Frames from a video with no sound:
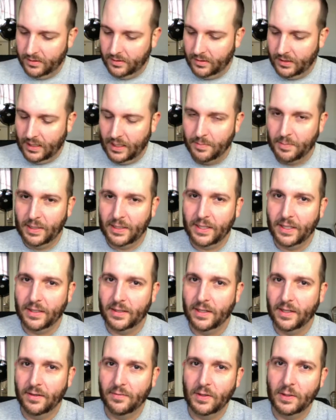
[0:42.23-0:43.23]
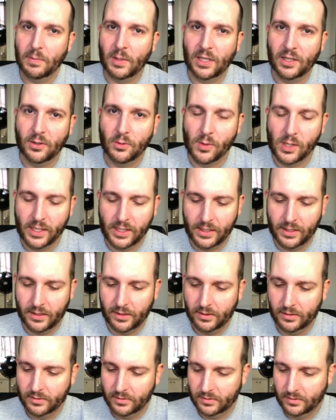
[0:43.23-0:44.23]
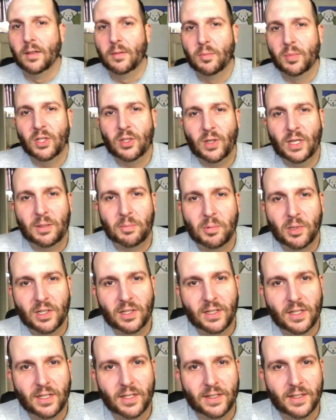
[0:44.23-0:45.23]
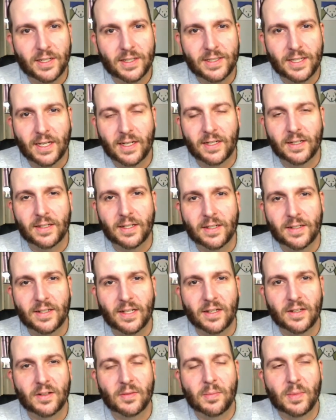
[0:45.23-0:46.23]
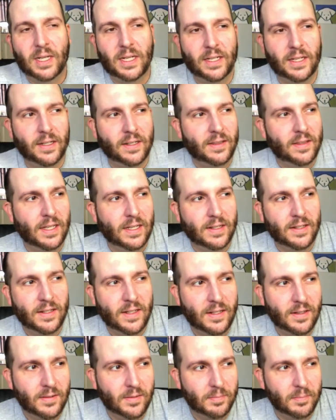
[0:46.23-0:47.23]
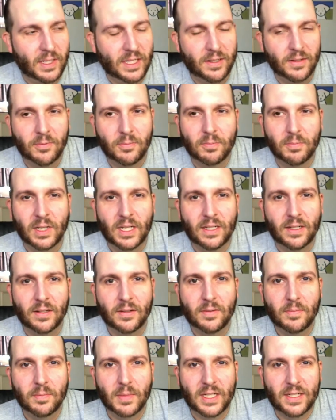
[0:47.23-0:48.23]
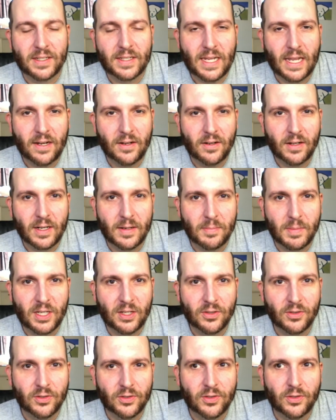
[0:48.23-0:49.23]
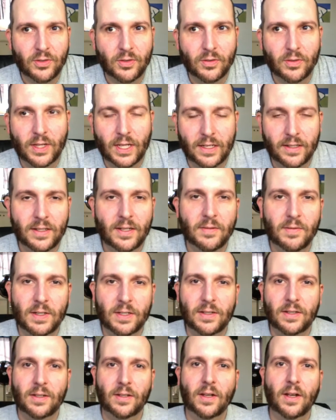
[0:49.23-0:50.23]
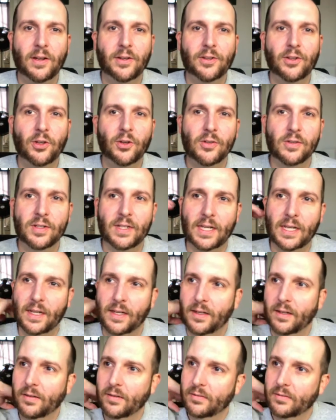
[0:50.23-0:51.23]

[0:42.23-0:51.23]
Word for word: Happy Thanksgiving, by the way. Blue Apron uh, decided to send my thanks my my my Saturday meals. Thanksgiving's on Thursday.